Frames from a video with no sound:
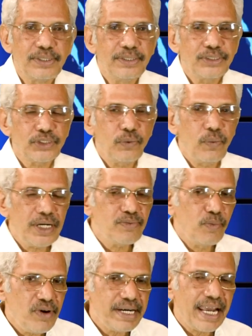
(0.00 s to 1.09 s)
So, what
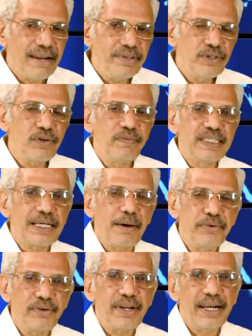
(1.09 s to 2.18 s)
more can we do with
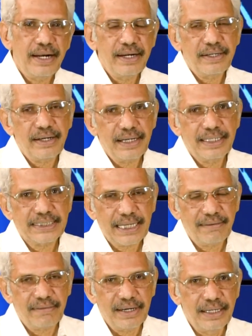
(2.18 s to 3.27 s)
computer-aided drug
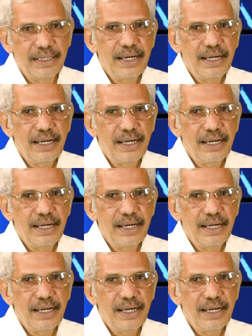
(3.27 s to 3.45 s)
discovery